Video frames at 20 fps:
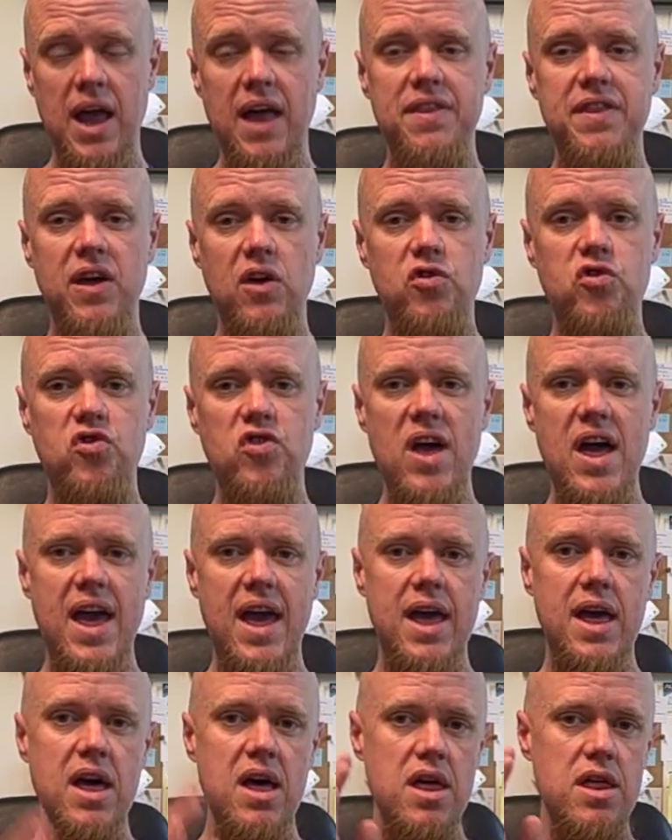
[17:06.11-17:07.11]
And they'll
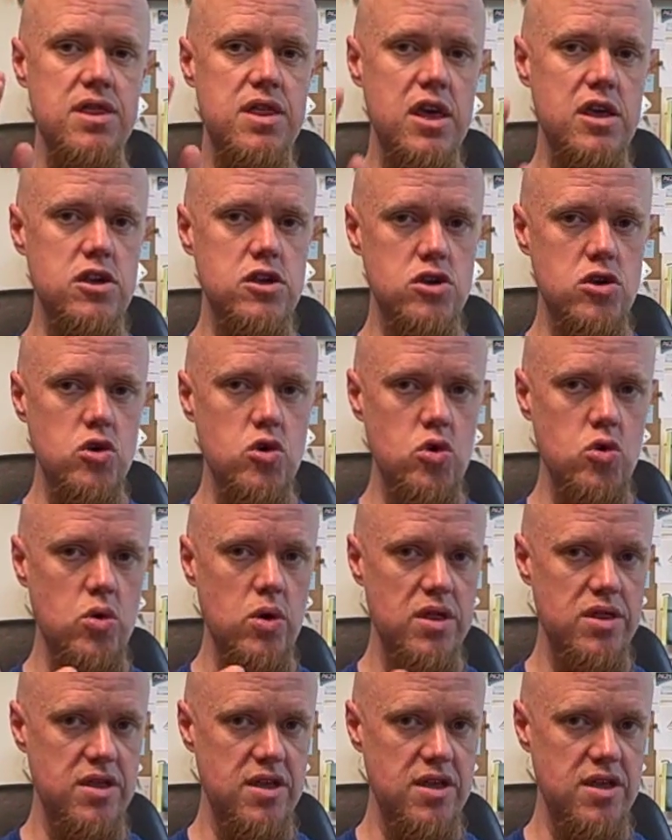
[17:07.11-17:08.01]
say that you,